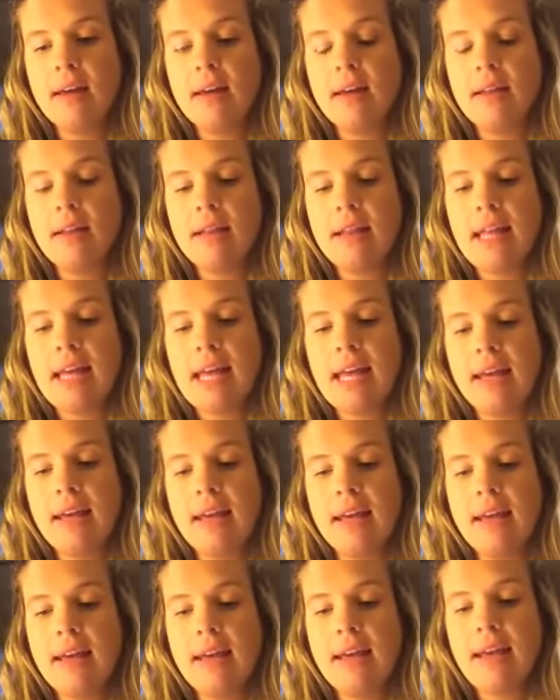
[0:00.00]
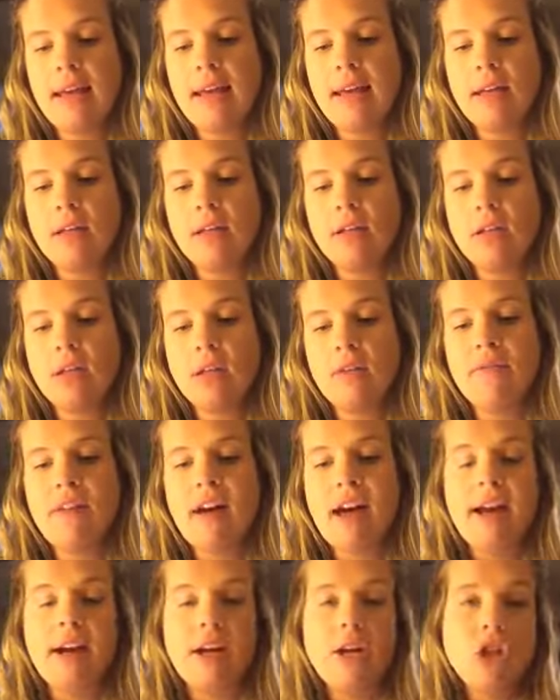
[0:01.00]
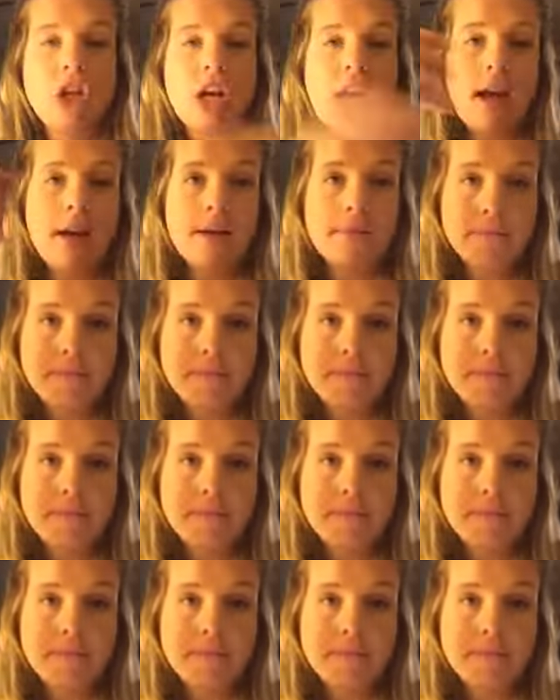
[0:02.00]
link in the fire chat?